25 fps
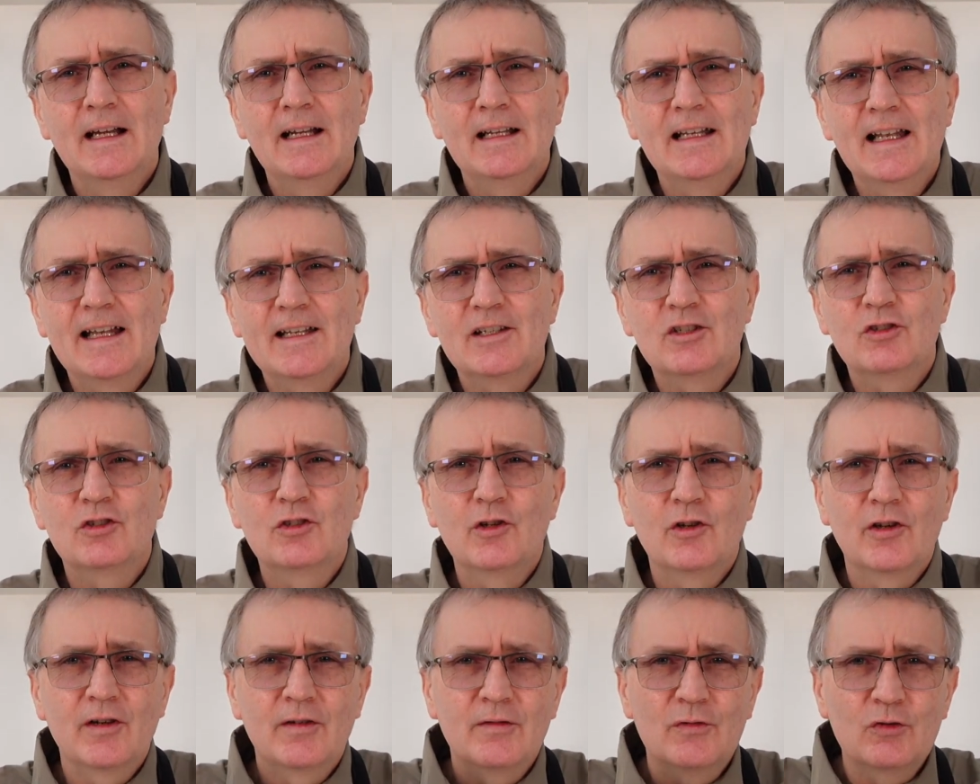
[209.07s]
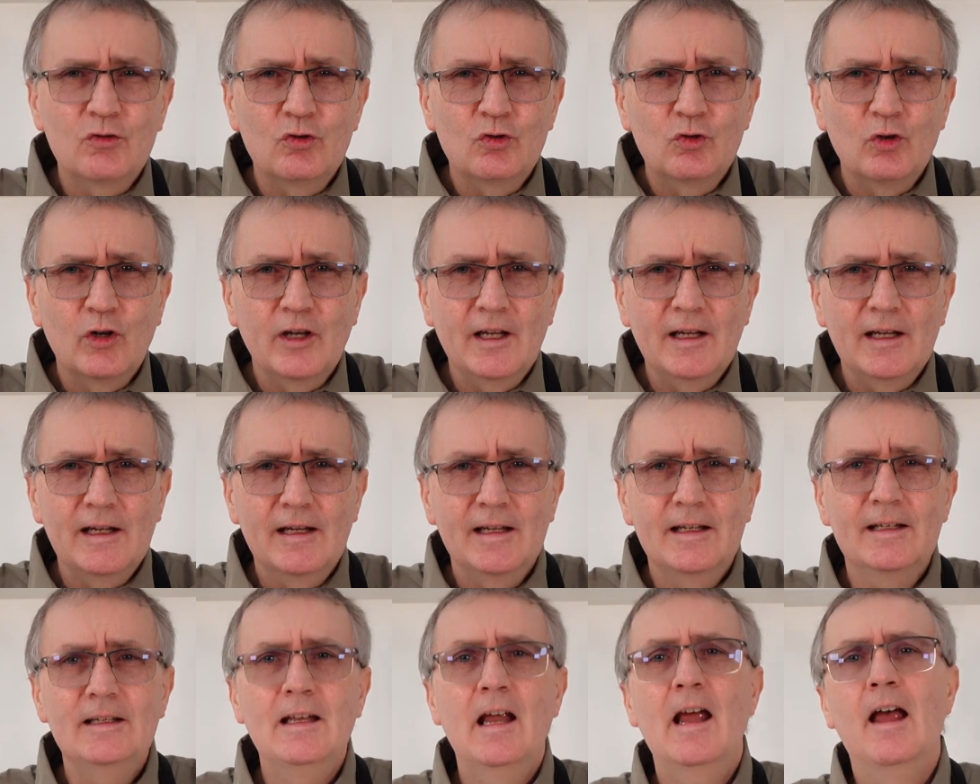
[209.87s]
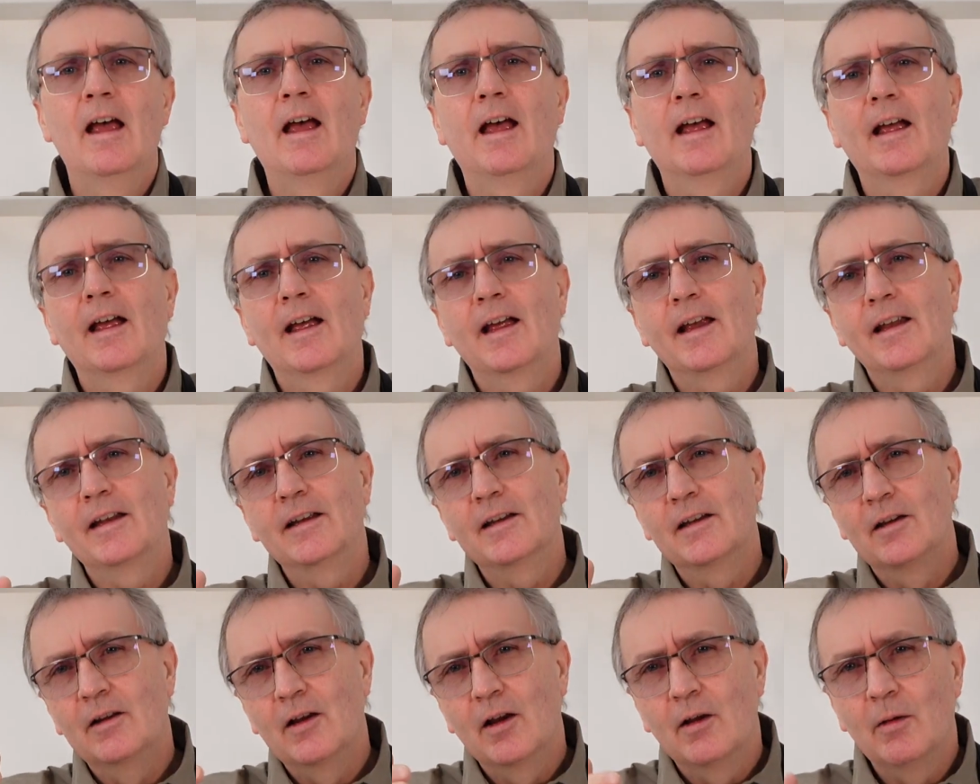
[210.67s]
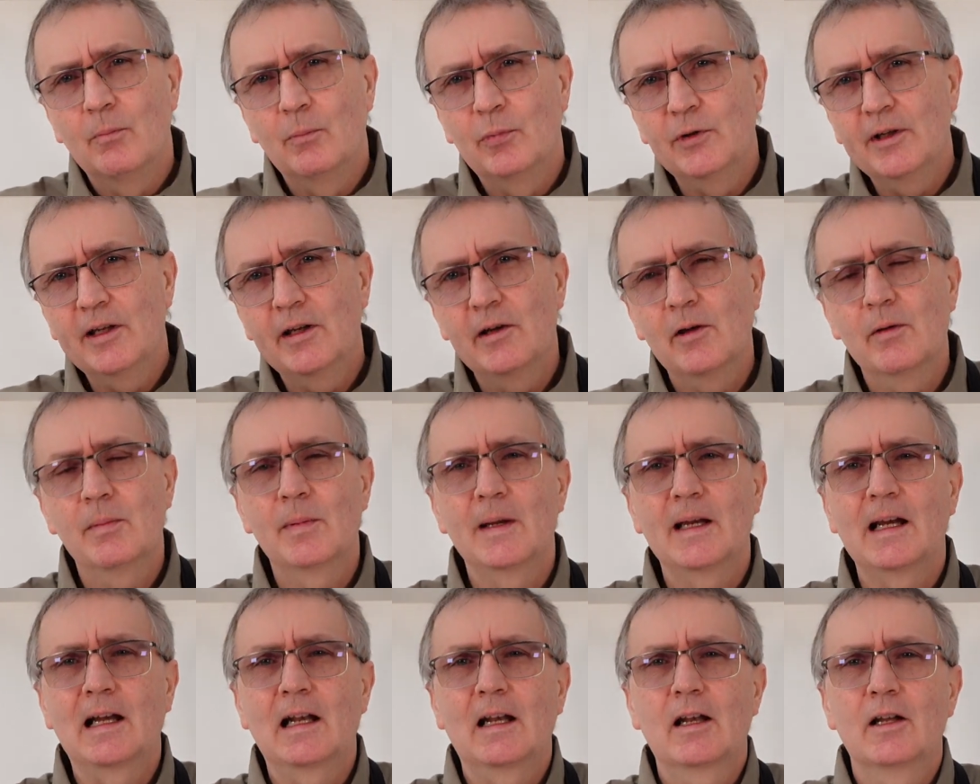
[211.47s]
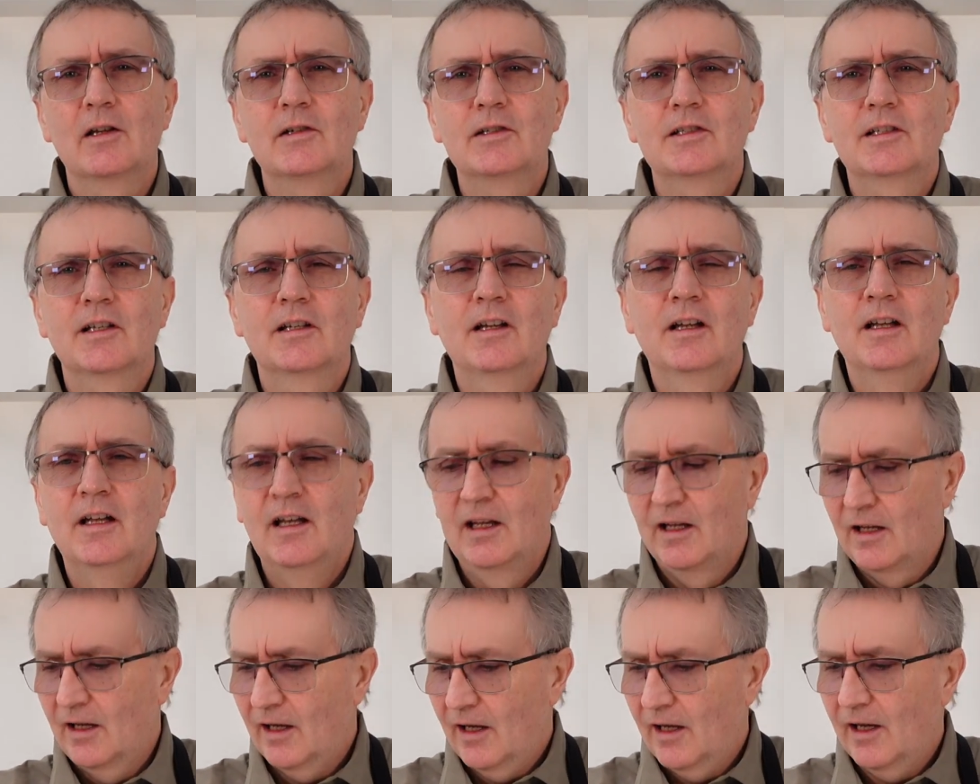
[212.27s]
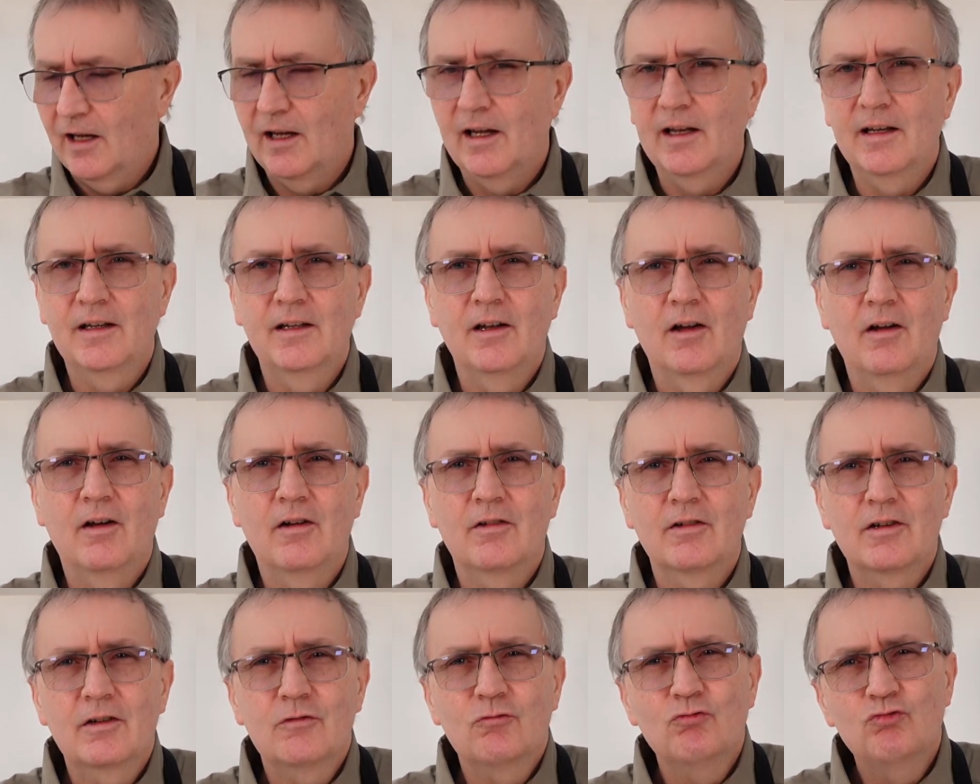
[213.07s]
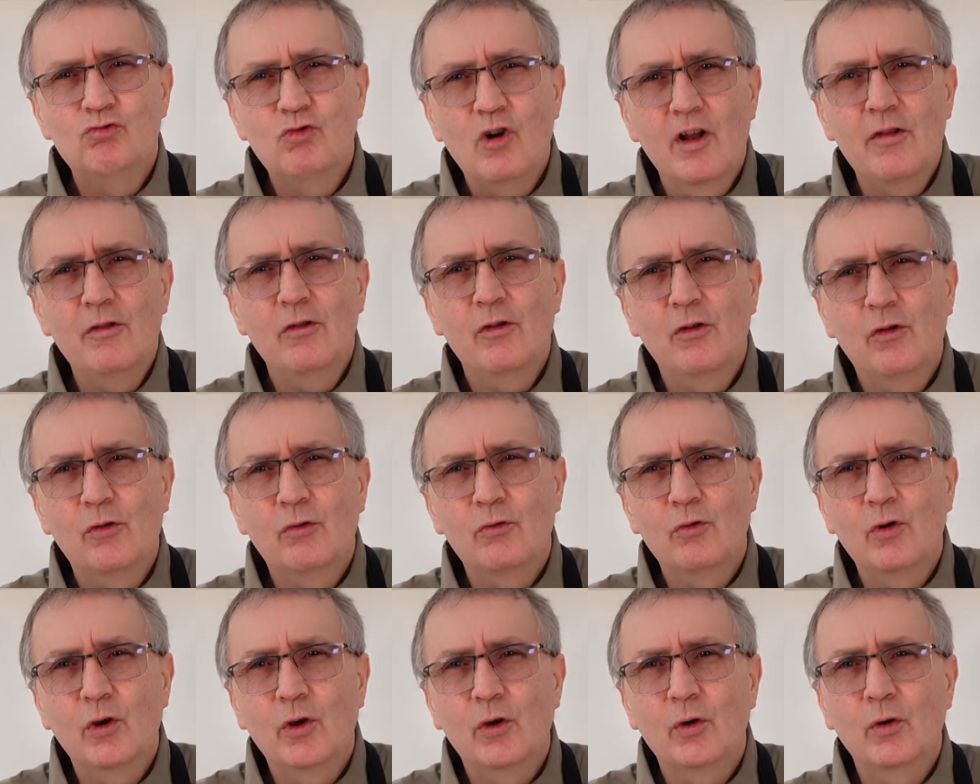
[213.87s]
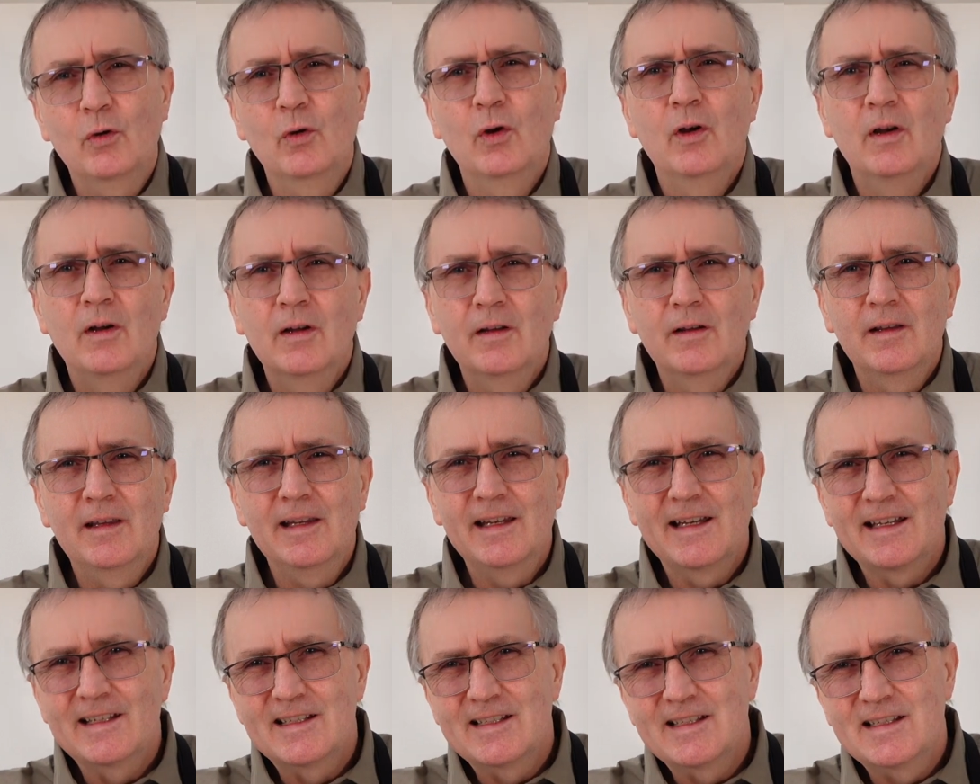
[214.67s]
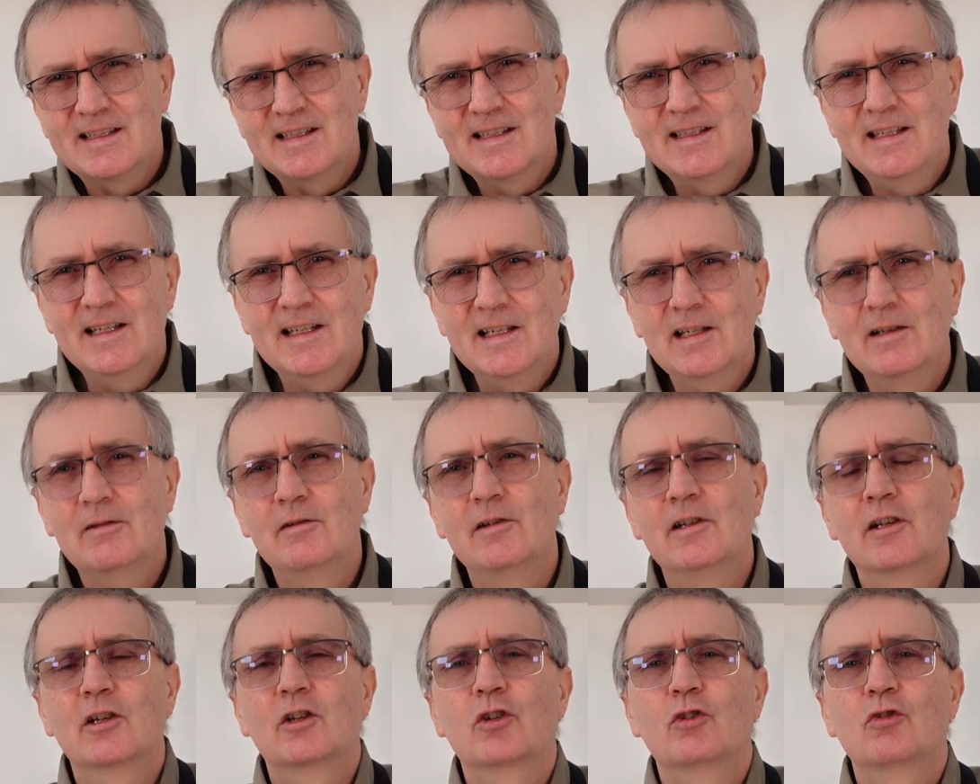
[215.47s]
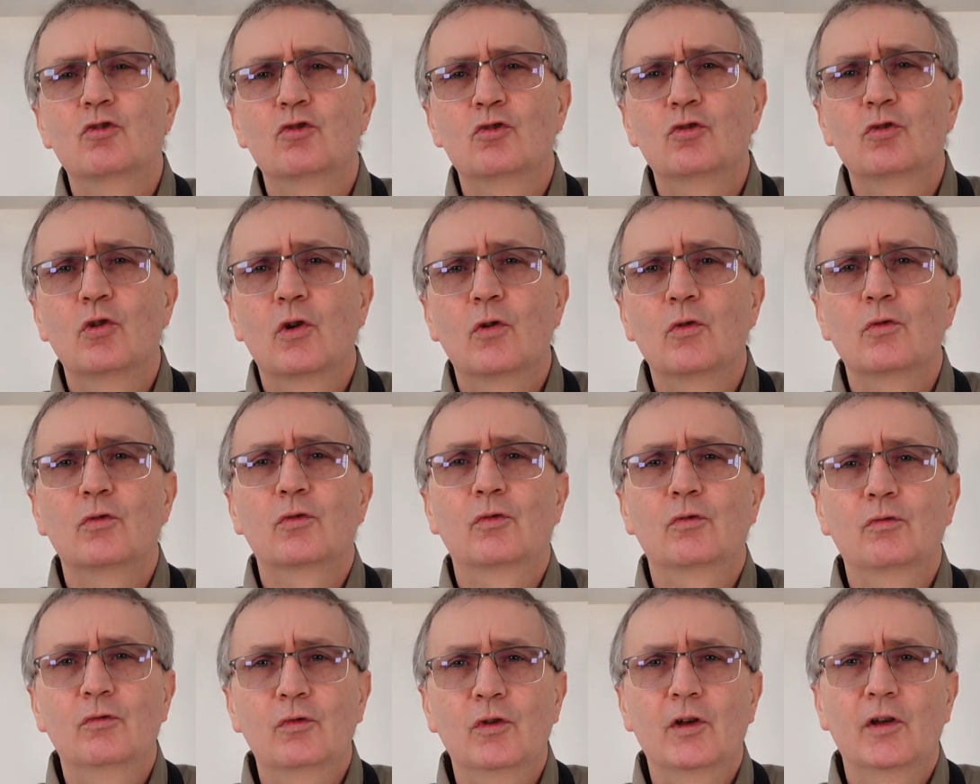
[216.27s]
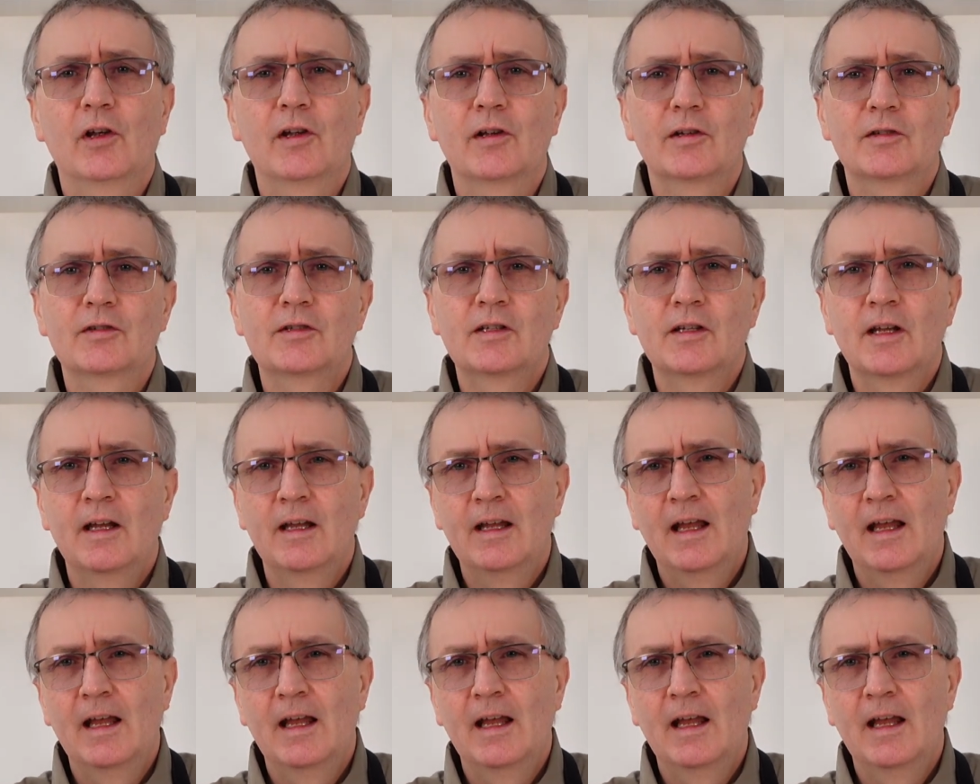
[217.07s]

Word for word: Let's dive straight in and bring you a bit closer and I'll run through the exterior controls first